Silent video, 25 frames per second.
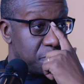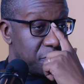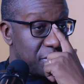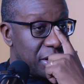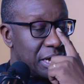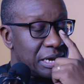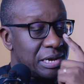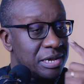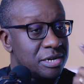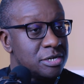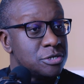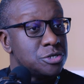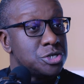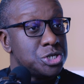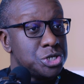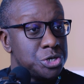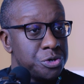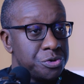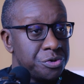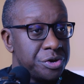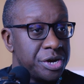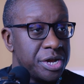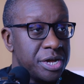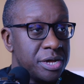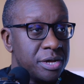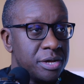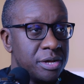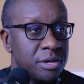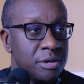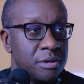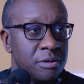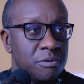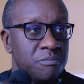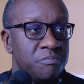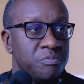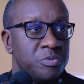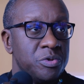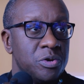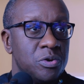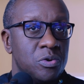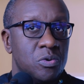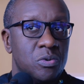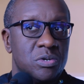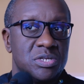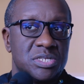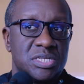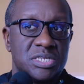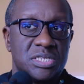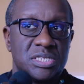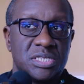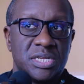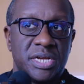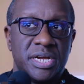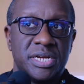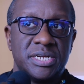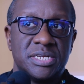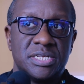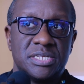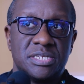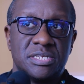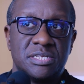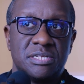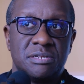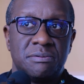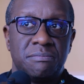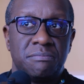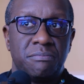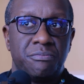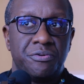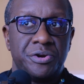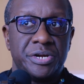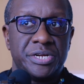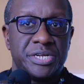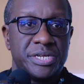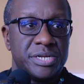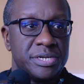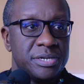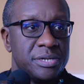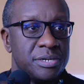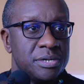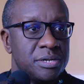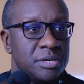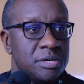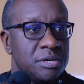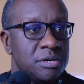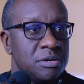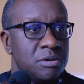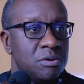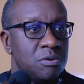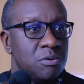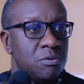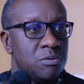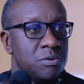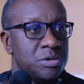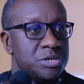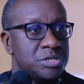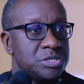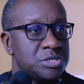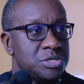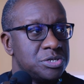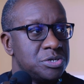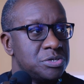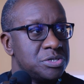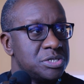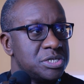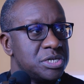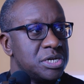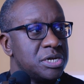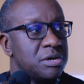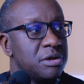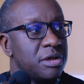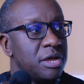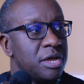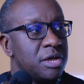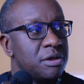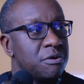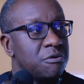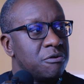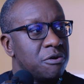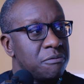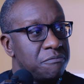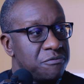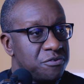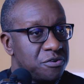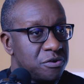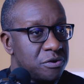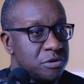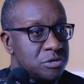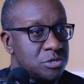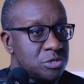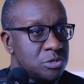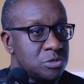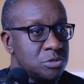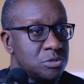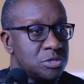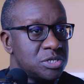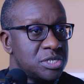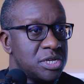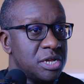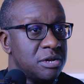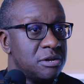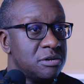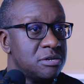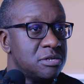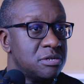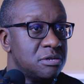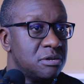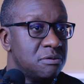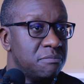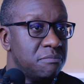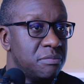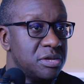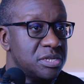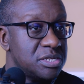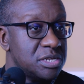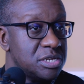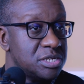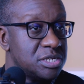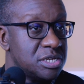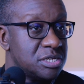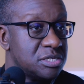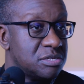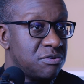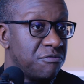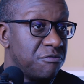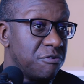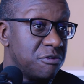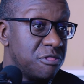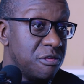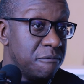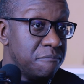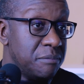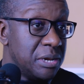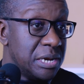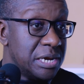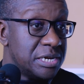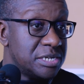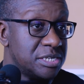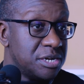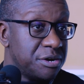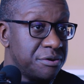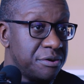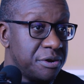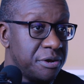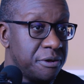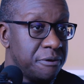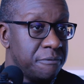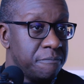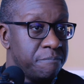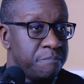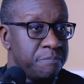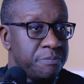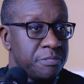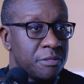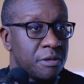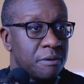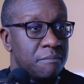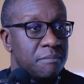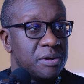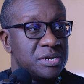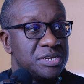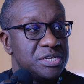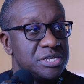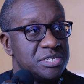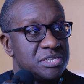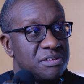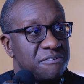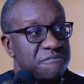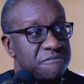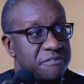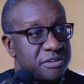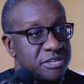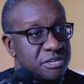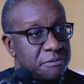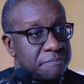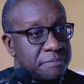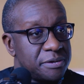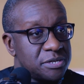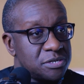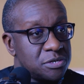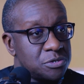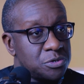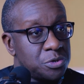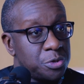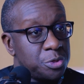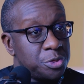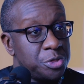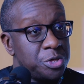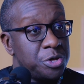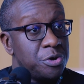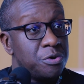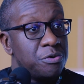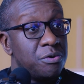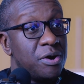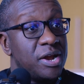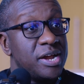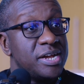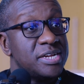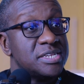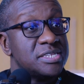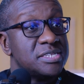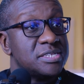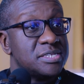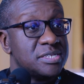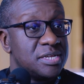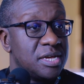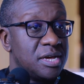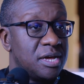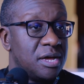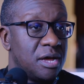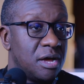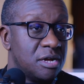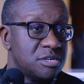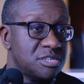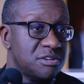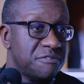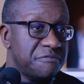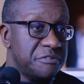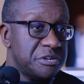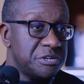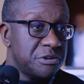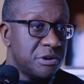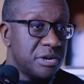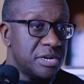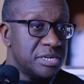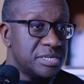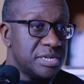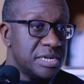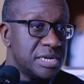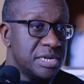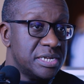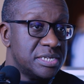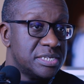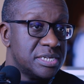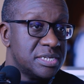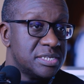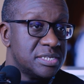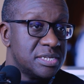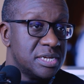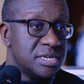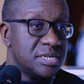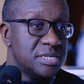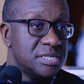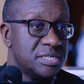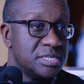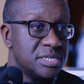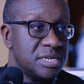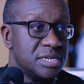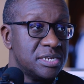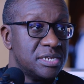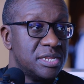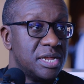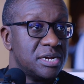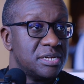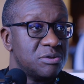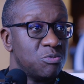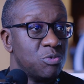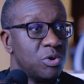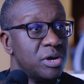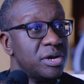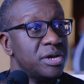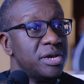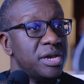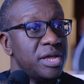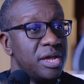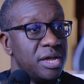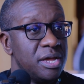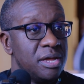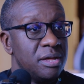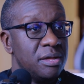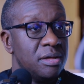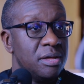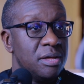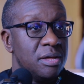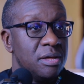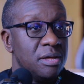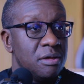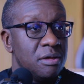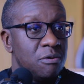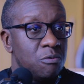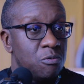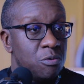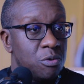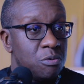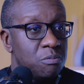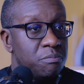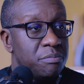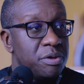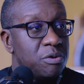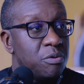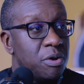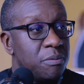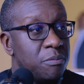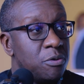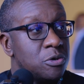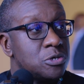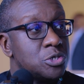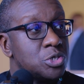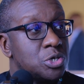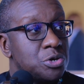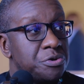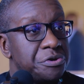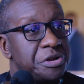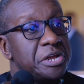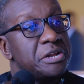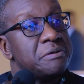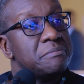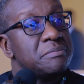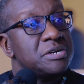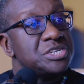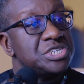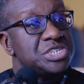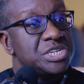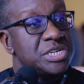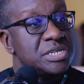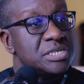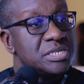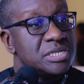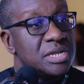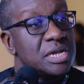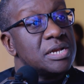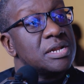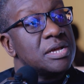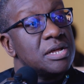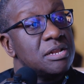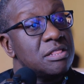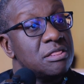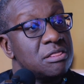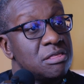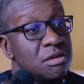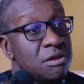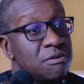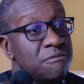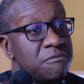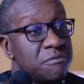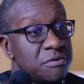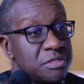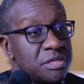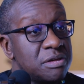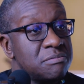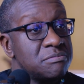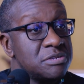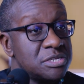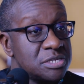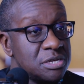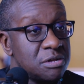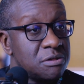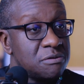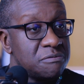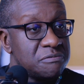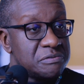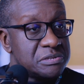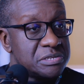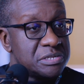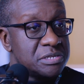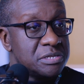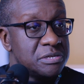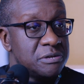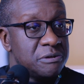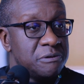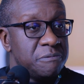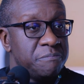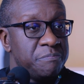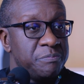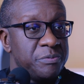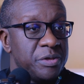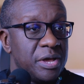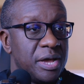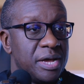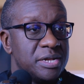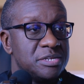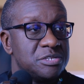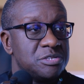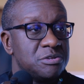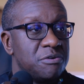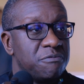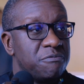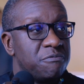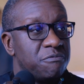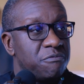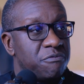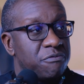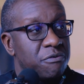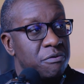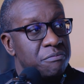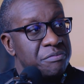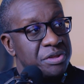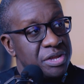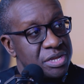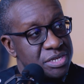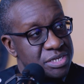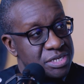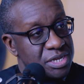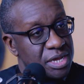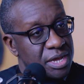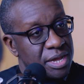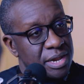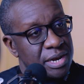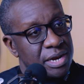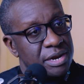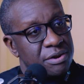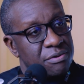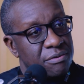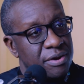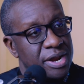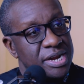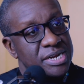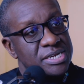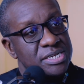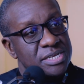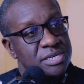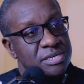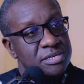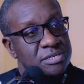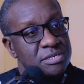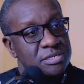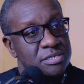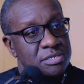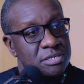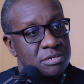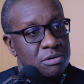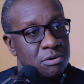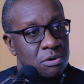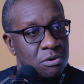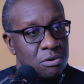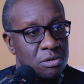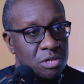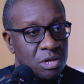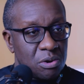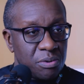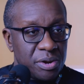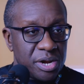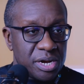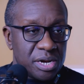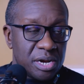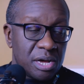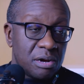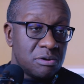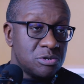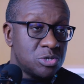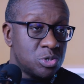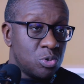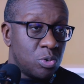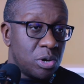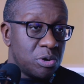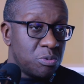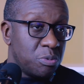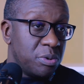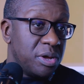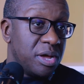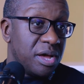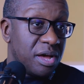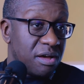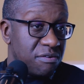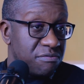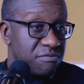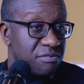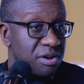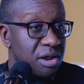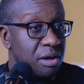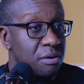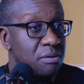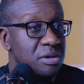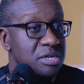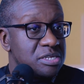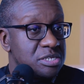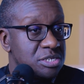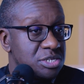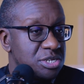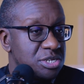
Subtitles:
Alan Turing, who was a scientist in Britain, who was using encryption to send messages for the military. But he's the first person to theorize artificial intelligence, and he said that one day we'll be able to create machines that can think for themselves. And so from his early writings all the way down to what we have now as